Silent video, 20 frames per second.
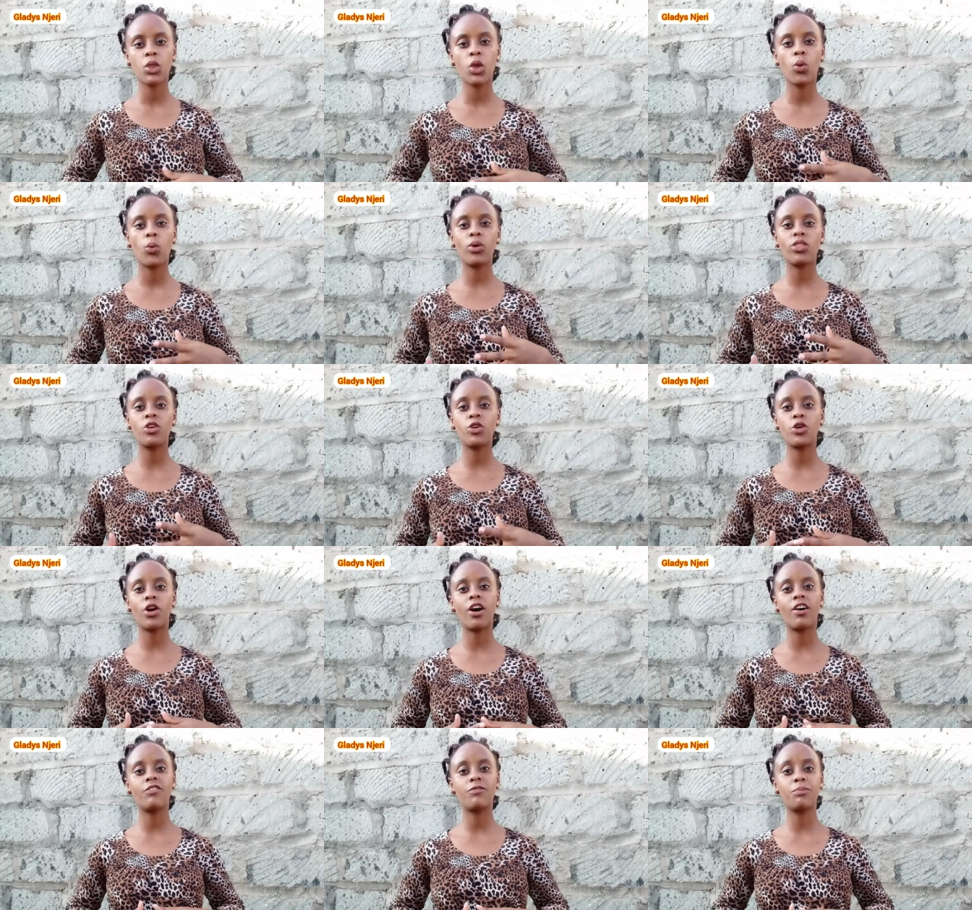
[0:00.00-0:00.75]
whether you
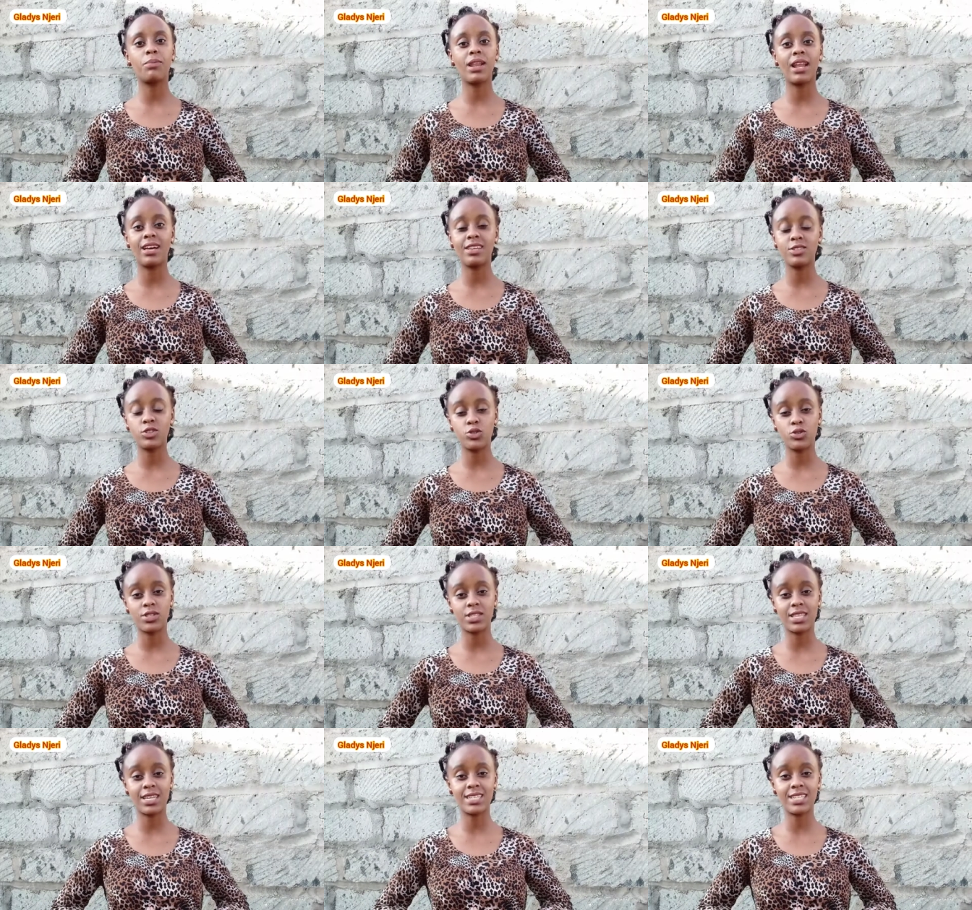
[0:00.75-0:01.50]
have plans to
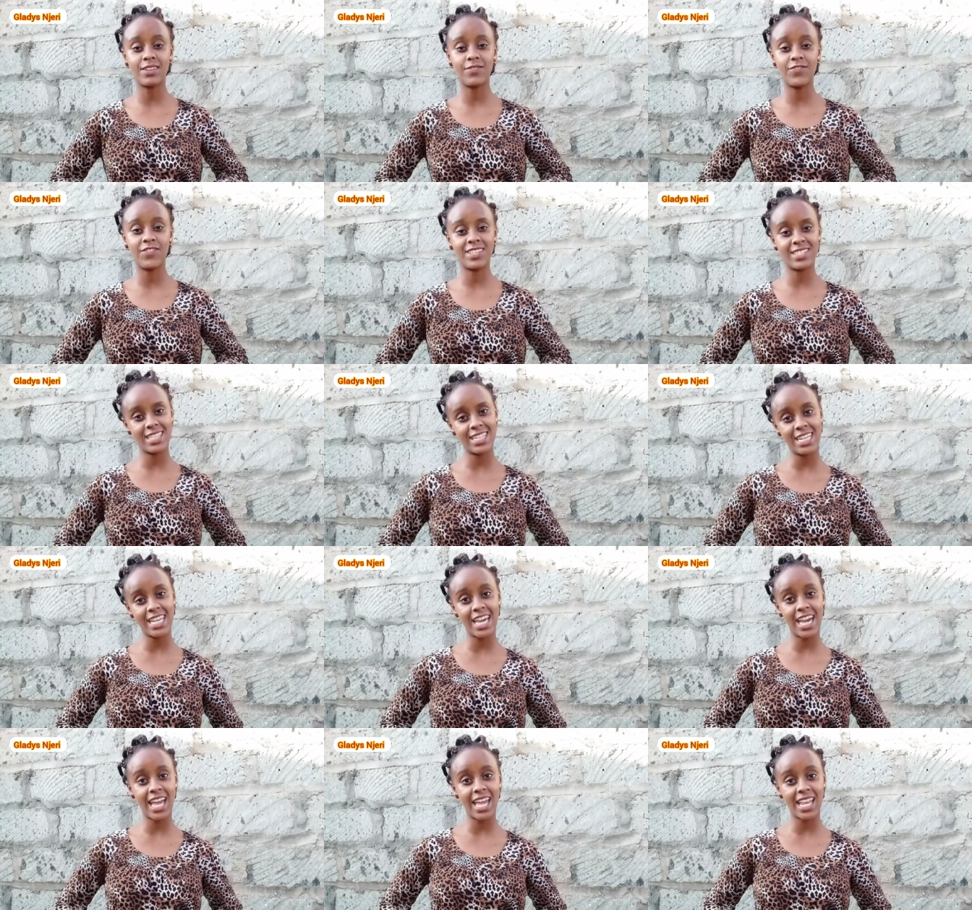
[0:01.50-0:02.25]
start investing
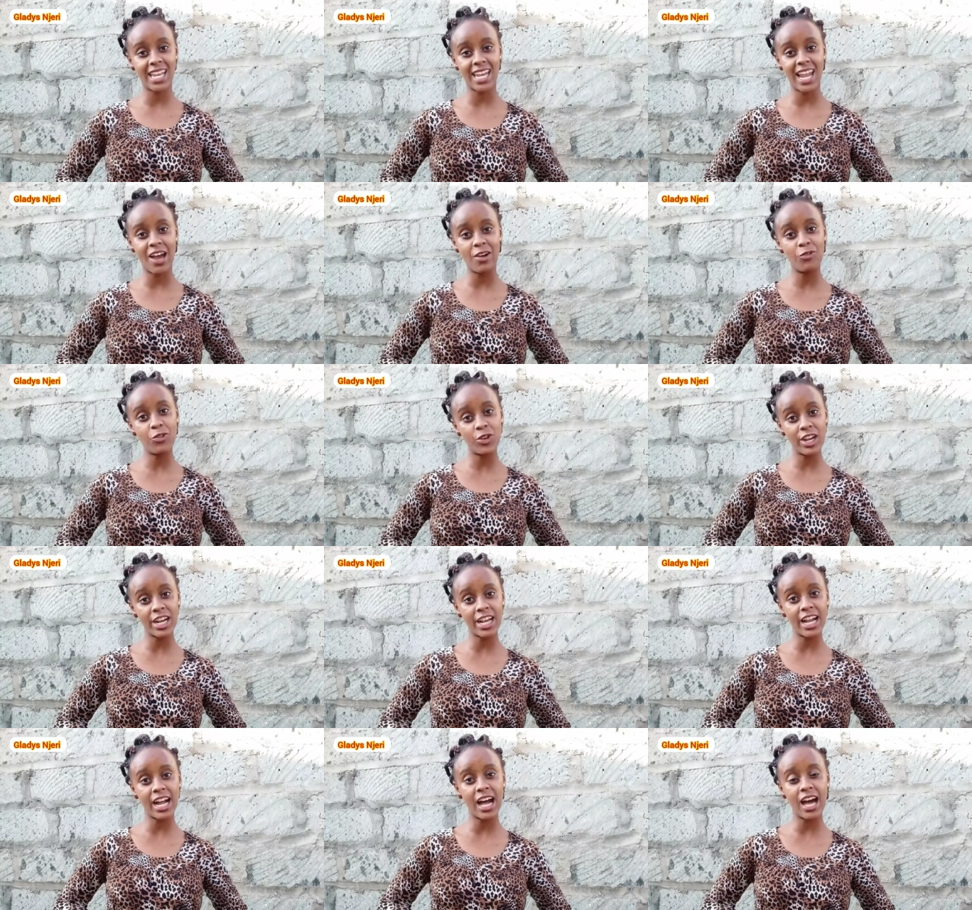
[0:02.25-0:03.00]
here in
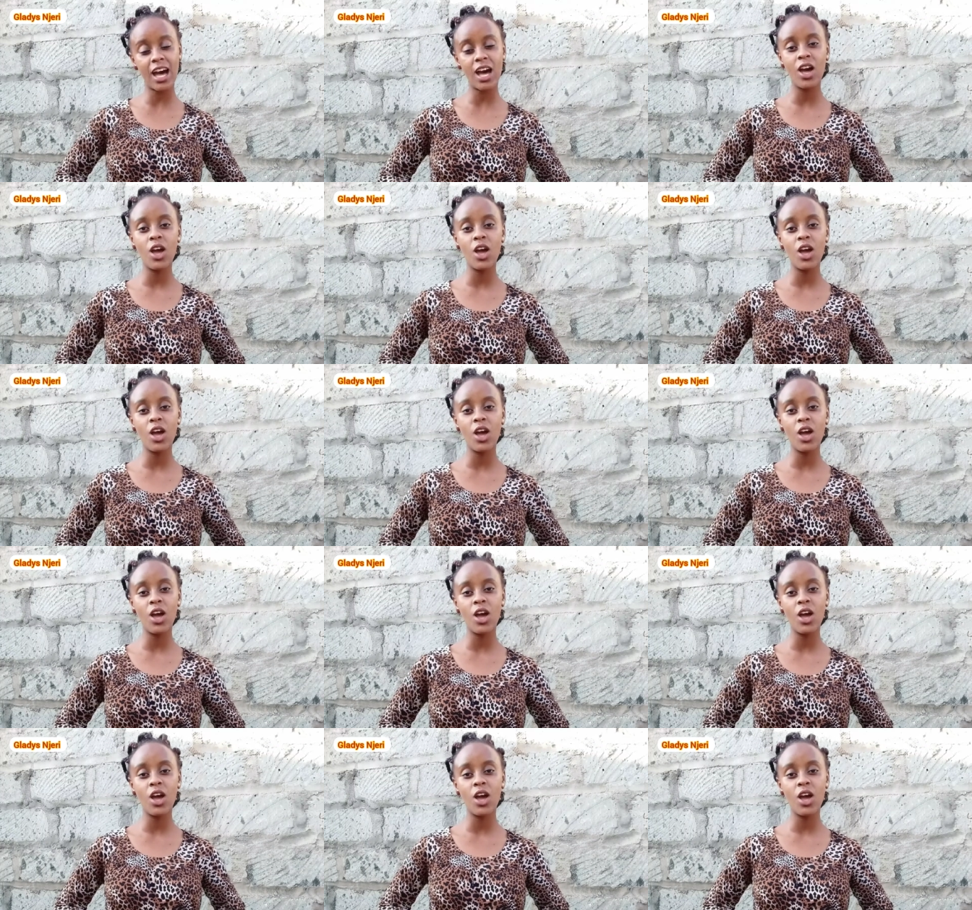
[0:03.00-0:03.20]
Africa.